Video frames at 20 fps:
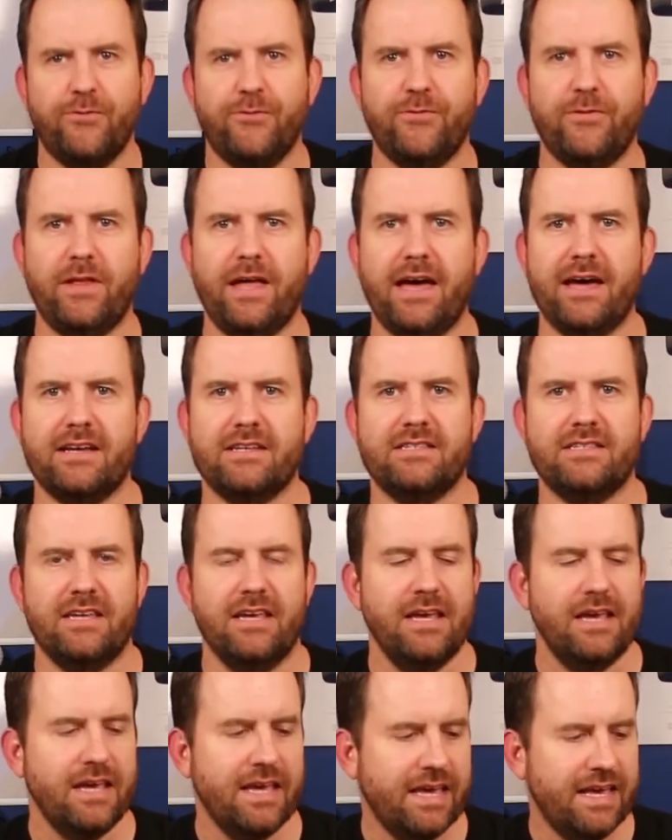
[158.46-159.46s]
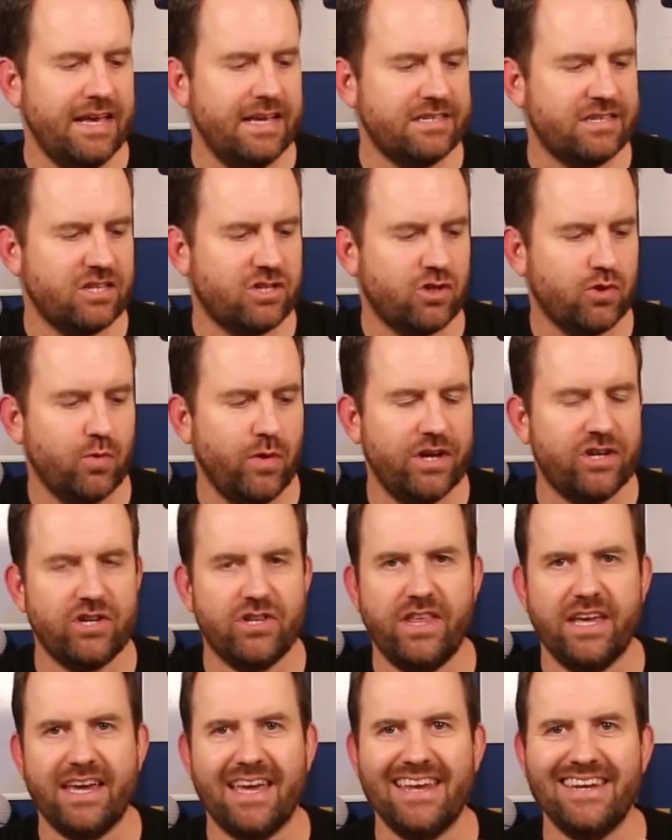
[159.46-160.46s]
Flex is a switch
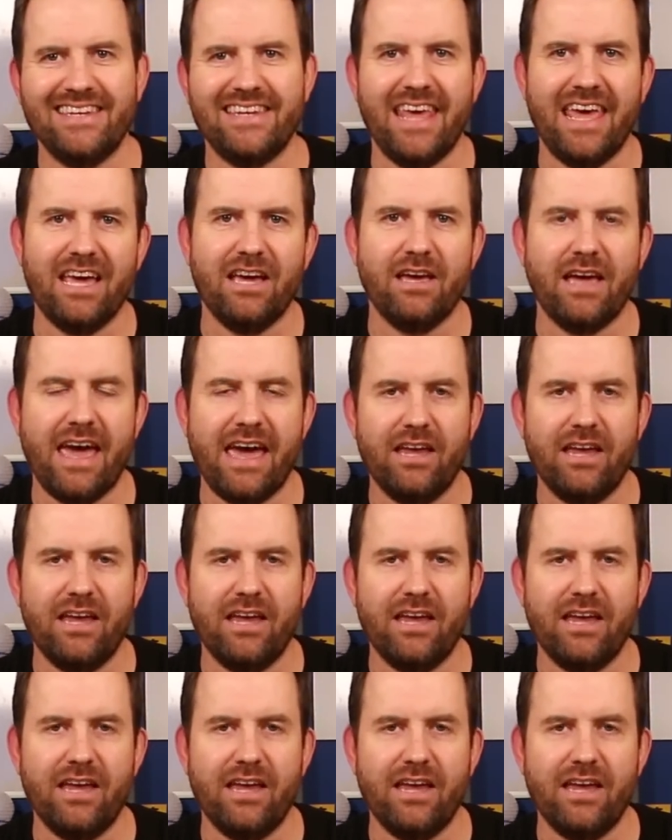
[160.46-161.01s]
that can take